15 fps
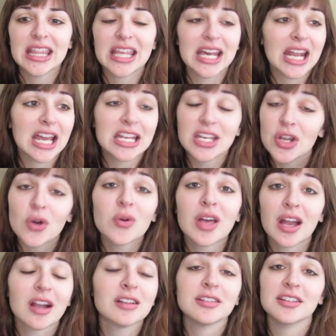that had no
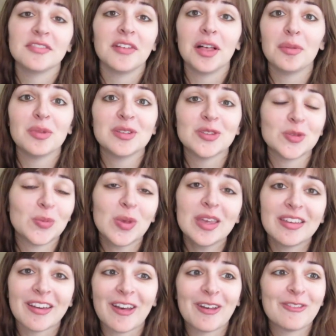character development to
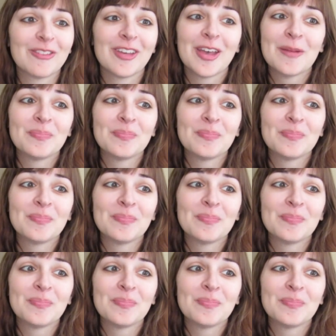speak of.